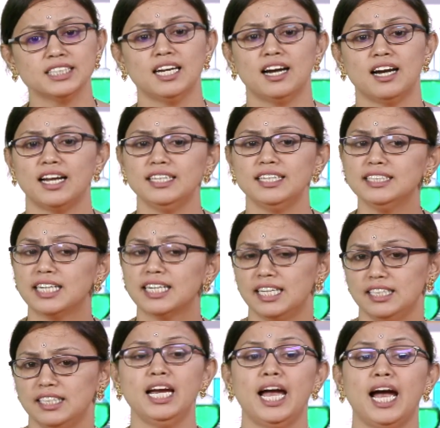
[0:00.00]
and
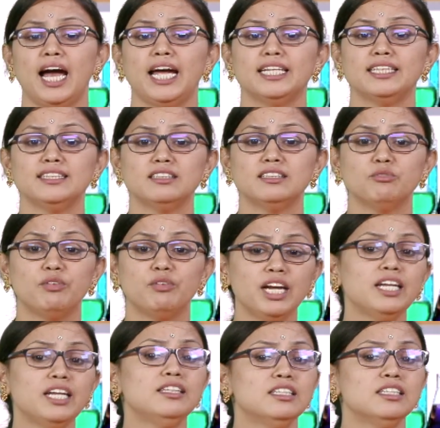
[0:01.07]
color, and where
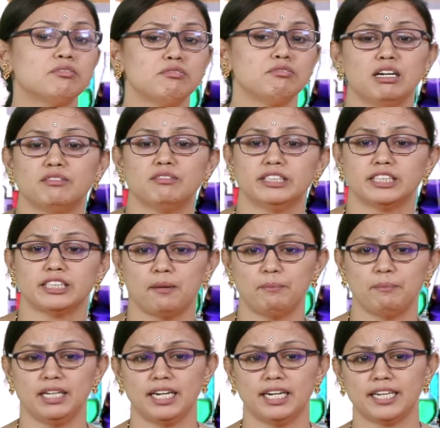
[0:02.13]
these flowers have been
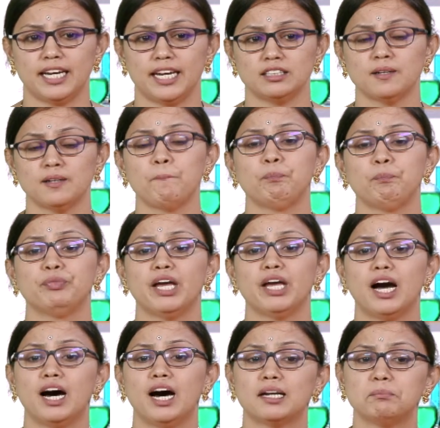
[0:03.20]
attached, they
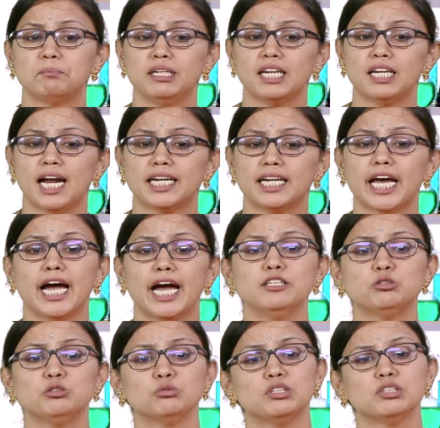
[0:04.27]
are been attached to
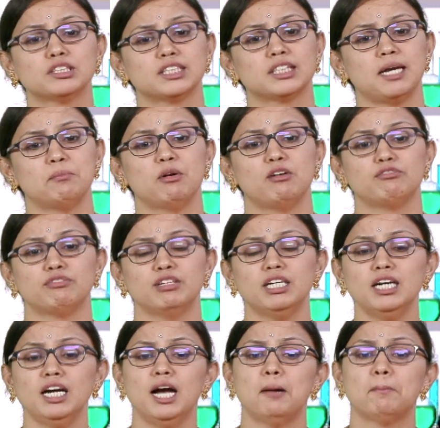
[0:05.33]
the stem of a
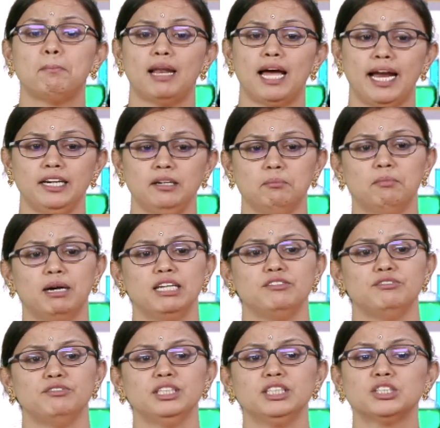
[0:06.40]
plant, by
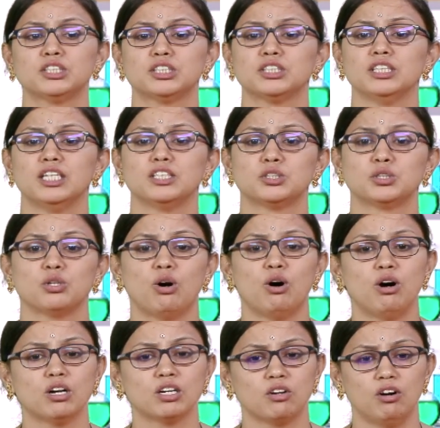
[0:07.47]
which the stalk
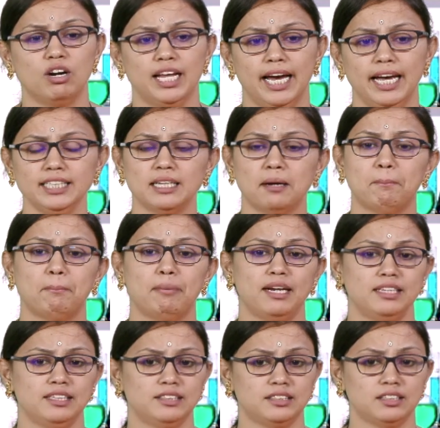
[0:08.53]
called as
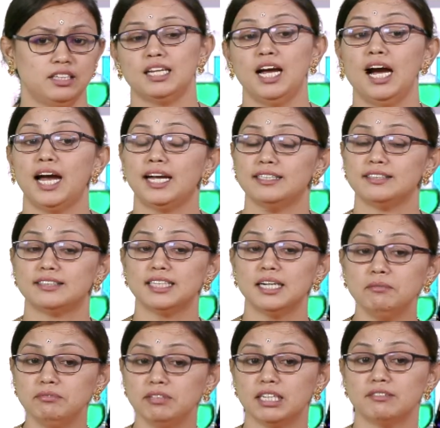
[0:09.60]
pedicel, and some
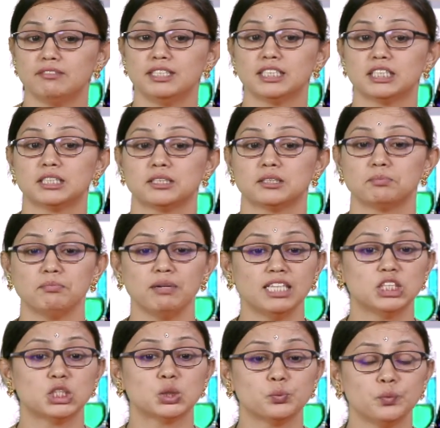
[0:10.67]
flowers smell
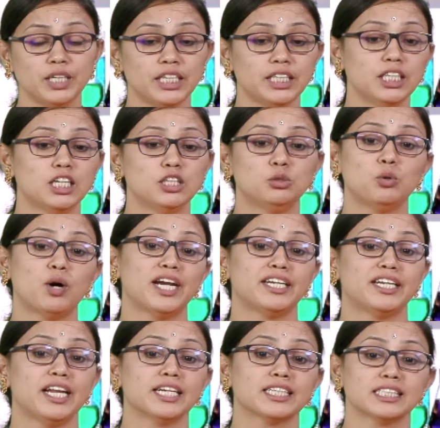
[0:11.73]
sweet to
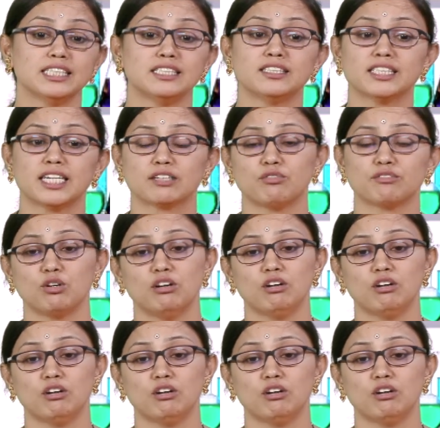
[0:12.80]
attract insect for